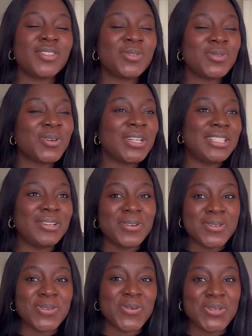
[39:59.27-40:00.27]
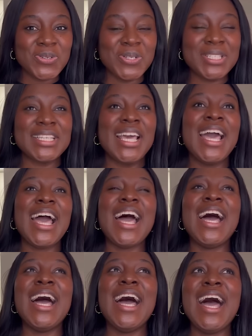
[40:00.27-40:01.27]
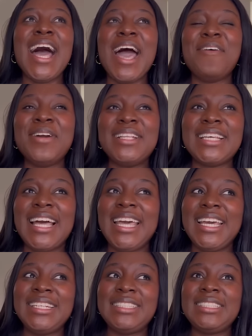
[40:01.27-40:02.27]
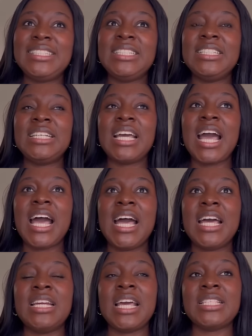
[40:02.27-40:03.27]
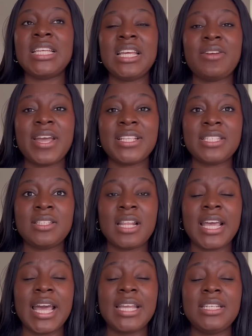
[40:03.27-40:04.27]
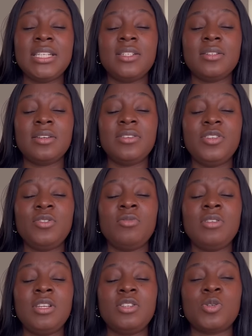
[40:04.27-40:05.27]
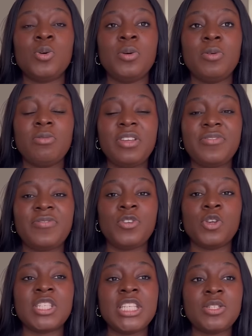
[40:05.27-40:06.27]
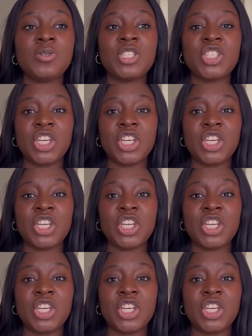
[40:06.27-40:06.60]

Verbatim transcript: to cut the long story short, uh, I went ahead and I started writing, like I did. So if your status